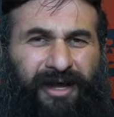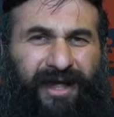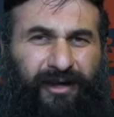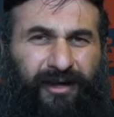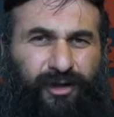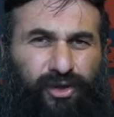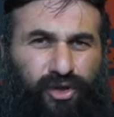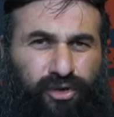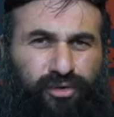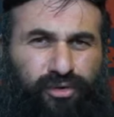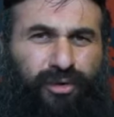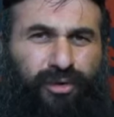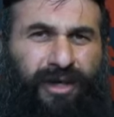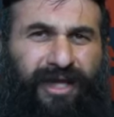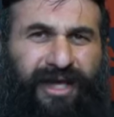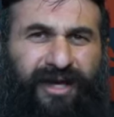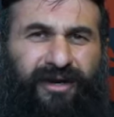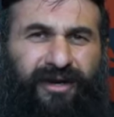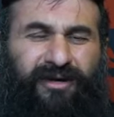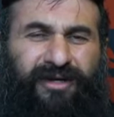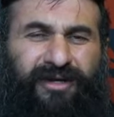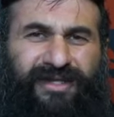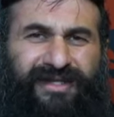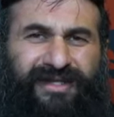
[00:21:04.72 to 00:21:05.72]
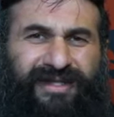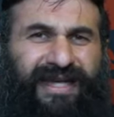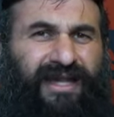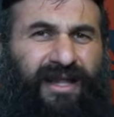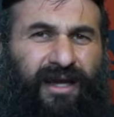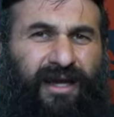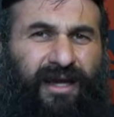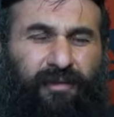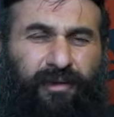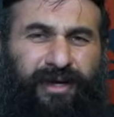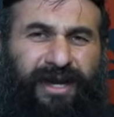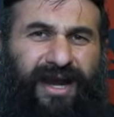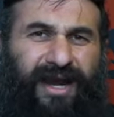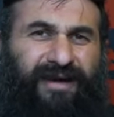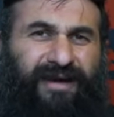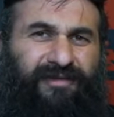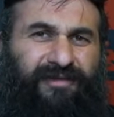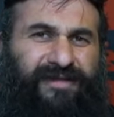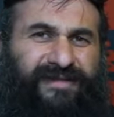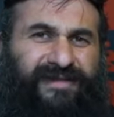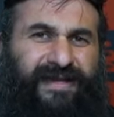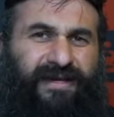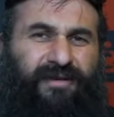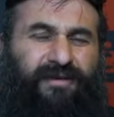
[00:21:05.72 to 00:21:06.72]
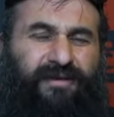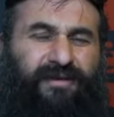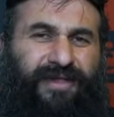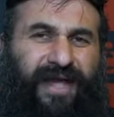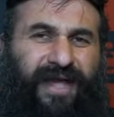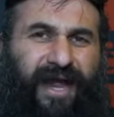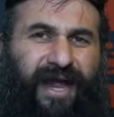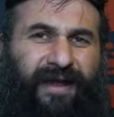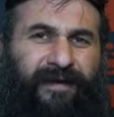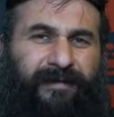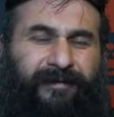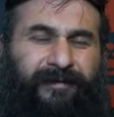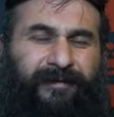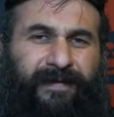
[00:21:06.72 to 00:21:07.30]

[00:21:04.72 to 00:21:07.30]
a true leader is dealing with every single day.